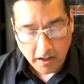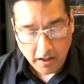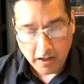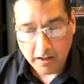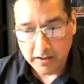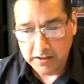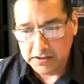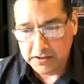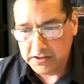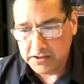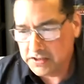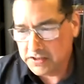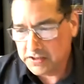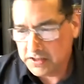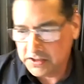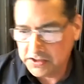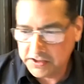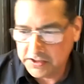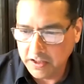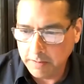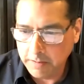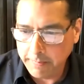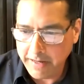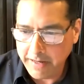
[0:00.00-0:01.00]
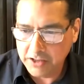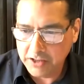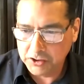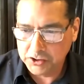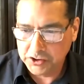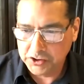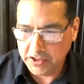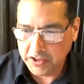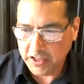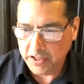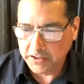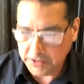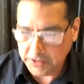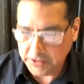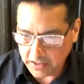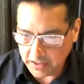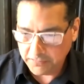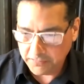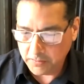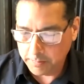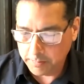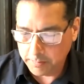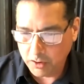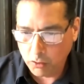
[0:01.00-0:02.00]
Our assistant city manager,
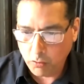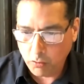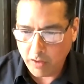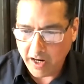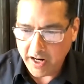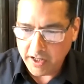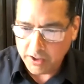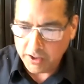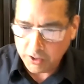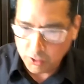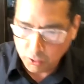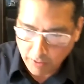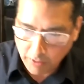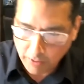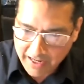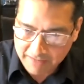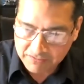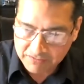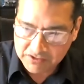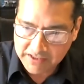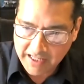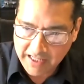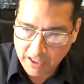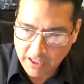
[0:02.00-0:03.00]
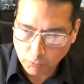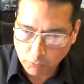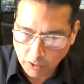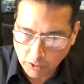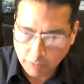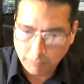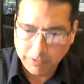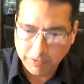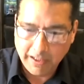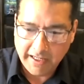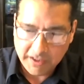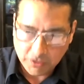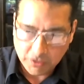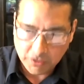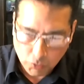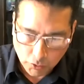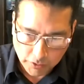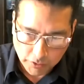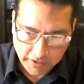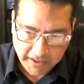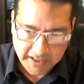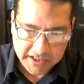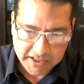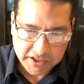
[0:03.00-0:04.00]
Jennifer McGuire, drives that work plan in
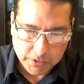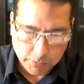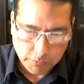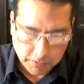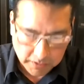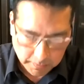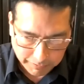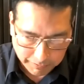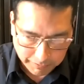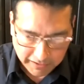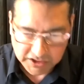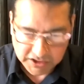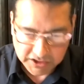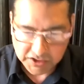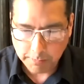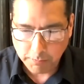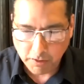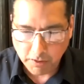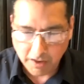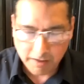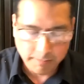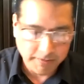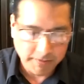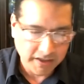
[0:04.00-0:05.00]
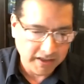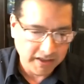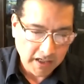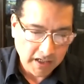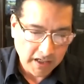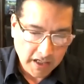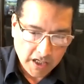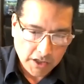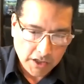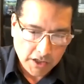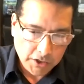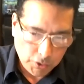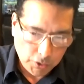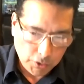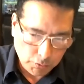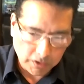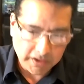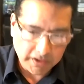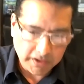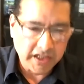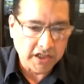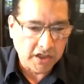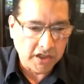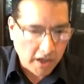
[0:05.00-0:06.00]
coordination with the police department. You
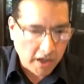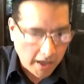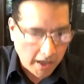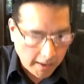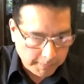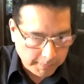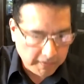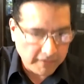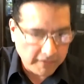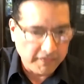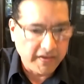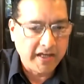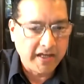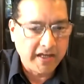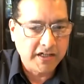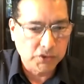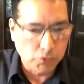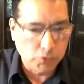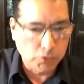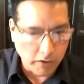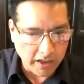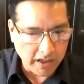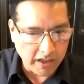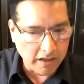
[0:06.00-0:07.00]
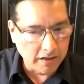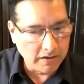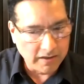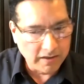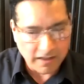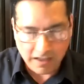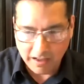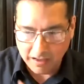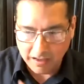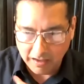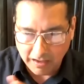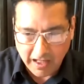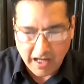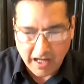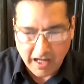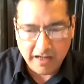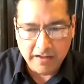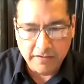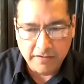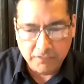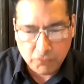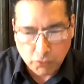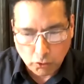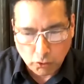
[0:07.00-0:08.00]
will get a copy of that as well. A lot
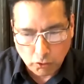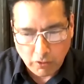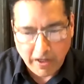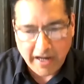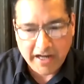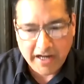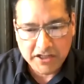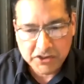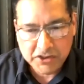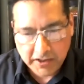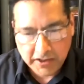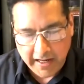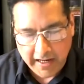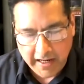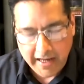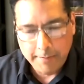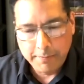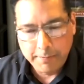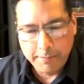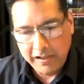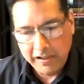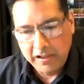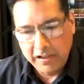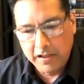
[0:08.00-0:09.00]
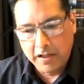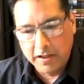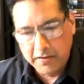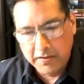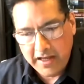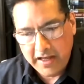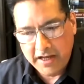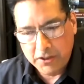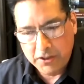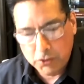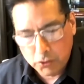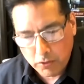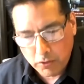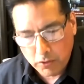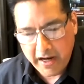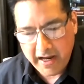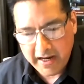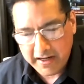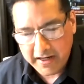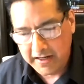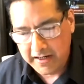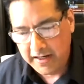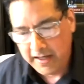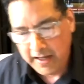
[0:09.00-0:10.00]
of traction happening on that
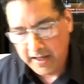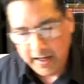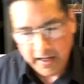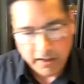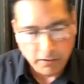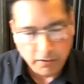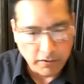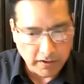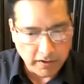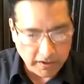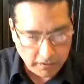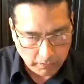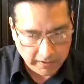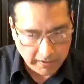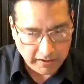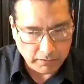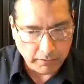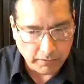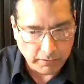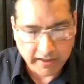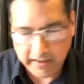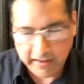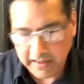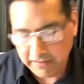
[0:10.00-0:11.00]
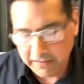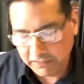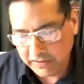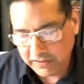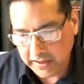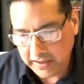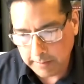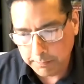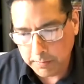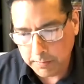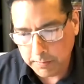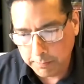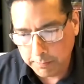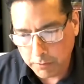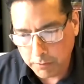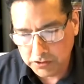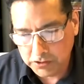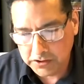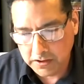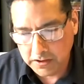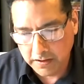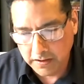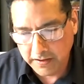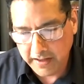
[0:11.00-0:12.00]
track. We can definitely keep you
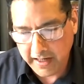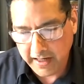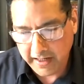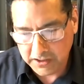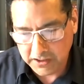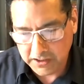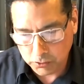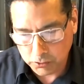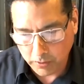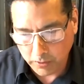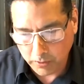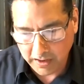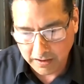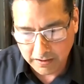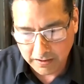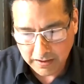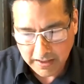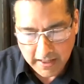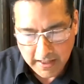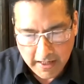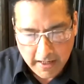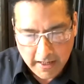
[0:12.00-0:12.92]
posted on that as well.